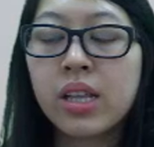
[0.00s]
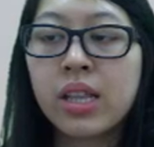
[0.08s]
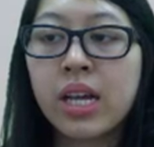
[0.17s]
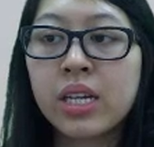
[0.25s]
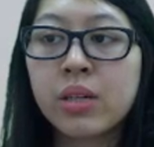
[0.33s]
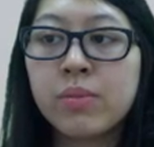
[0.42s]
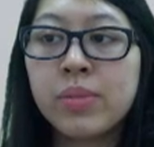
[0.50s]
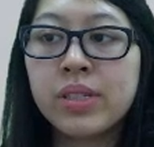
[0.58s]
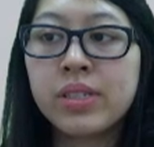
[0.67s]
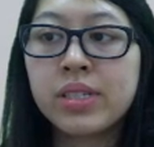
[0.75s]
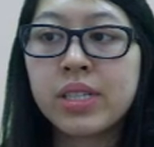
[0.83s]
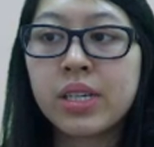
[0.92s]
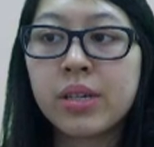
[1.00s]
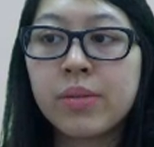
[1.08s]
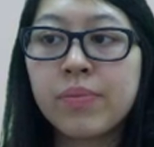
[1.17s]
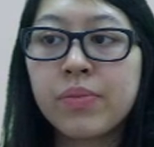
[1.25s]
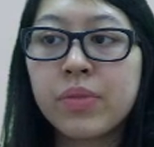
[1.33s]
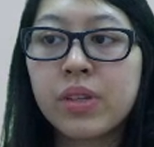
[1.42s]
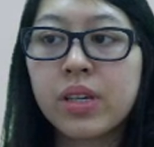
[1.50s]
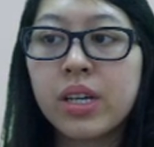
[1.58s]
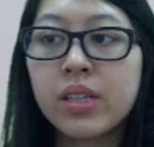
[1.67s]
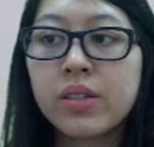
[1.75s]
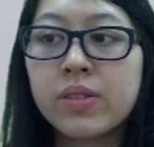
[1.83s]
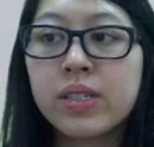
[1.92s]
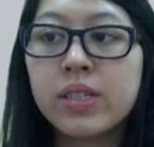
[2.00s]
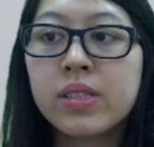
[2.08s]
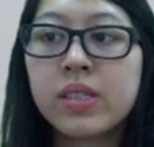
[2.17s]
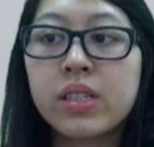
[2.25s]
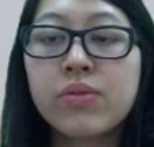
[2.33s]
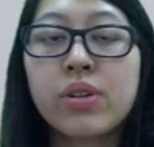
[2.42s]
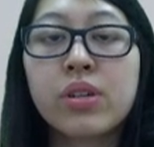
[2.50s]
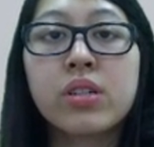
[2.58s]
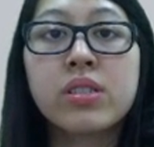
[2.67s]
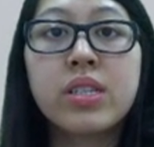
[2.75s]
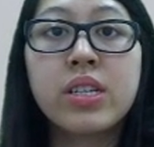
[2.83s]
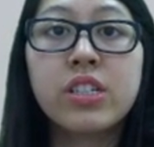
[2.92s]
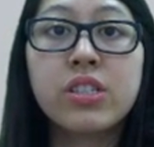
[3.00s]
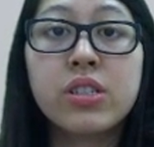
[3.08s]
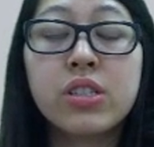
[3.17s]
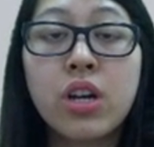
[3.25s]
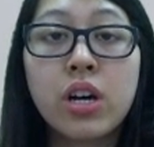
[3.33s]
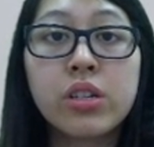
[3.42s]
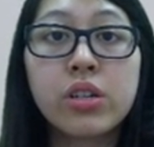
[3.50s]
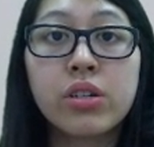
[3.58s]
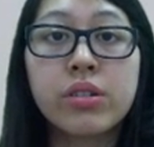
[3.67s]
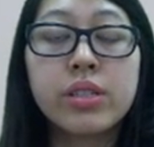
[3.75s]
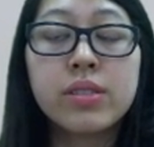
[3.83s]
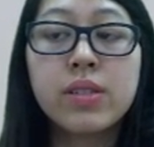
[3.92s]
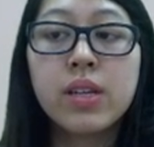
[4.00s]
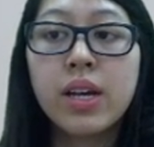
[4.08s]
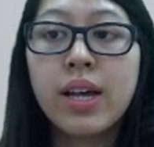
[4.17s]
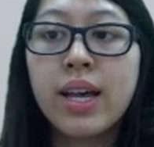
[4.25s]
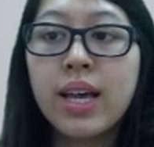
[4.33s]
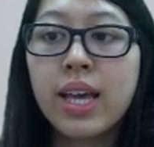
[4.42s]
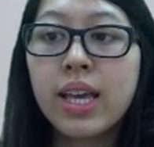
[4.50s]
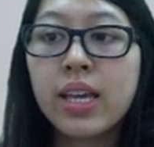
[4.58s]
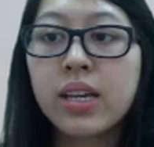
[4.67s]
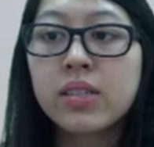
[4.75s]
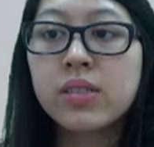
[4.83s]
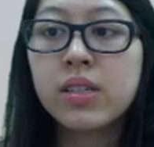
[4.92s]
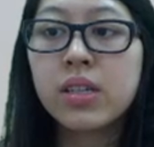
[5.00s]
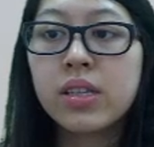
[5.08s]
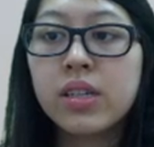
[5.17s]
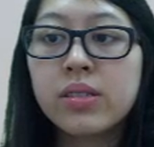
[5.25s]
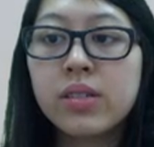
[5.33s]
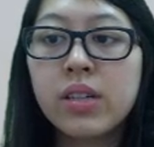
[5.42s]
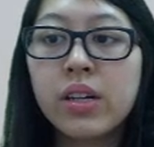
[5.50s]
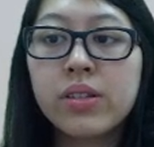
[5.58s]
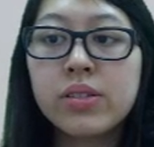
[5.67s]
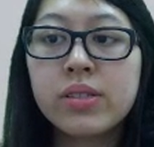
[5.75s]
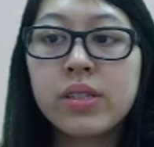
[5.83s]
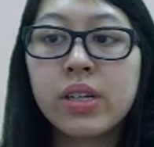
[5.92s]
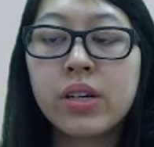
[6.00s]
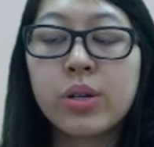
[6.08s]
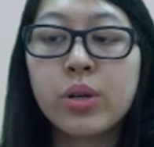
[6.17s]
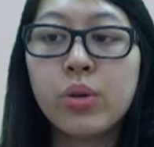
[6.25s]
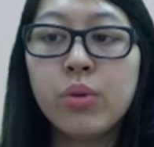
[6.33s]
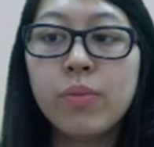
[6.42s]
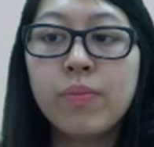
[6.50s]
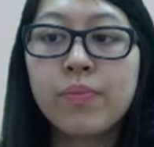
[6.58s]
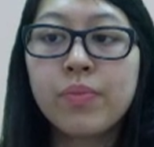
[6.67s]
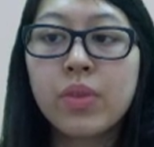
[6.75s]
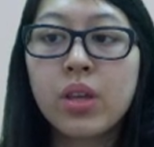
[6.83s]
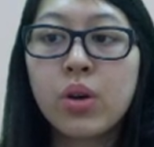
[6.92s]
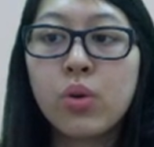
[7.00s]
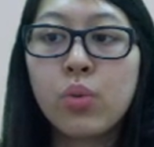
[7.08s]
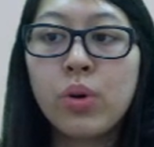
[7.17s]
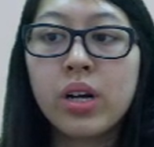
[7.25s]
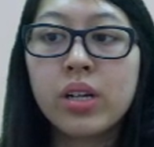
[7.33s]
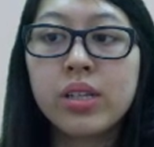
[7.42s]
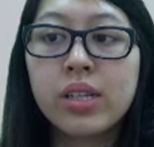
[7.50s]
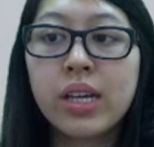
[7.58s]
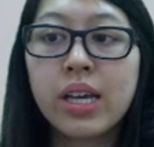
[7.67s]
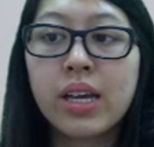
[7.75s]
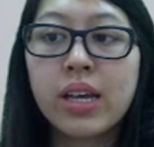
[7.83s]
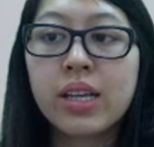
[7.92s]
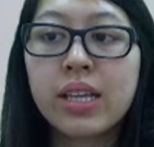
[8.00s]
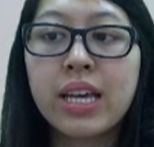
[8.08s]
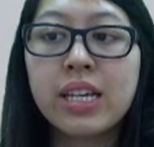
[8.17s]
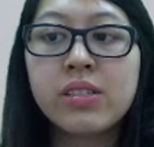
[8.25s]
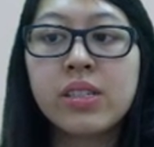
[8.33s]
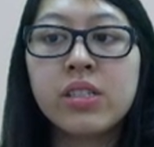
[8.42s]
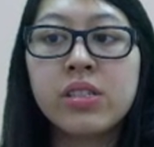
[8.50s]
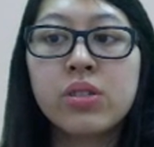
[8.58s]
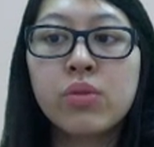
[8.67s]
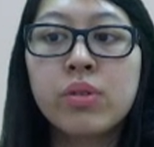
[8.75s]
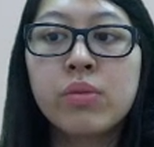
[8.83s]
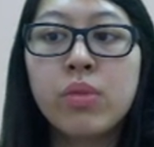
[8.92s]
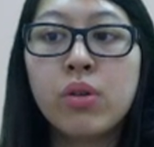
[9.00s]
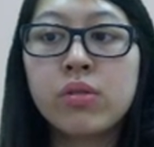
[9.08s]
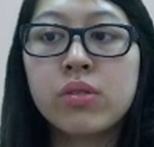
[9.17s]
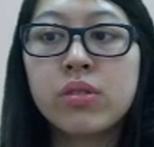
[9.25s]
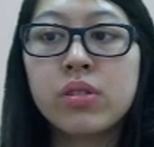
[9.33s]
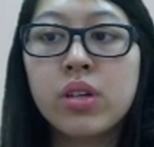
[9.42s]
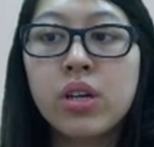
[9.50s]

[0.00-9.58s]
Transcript: liability. Okay, the C stands for contingent, not current. And there's another scenario where the case is remote.